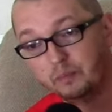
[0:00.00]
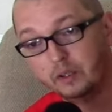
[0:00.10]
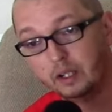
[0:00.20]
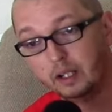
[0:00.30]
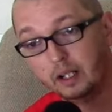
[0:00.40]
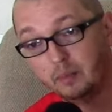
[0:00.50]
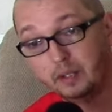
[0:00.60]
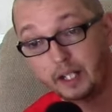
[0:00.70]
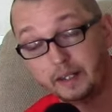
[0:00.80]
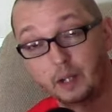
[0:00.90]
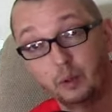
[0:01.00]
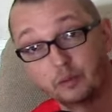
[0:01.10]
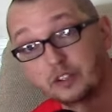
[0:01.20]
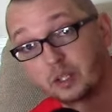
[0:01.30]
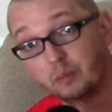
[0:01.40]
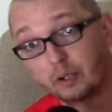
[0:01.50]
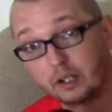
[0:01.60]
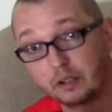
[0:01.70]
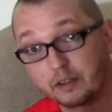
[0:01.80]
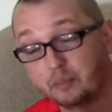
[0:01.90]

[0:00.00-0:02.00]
a planet that would resemble Earth,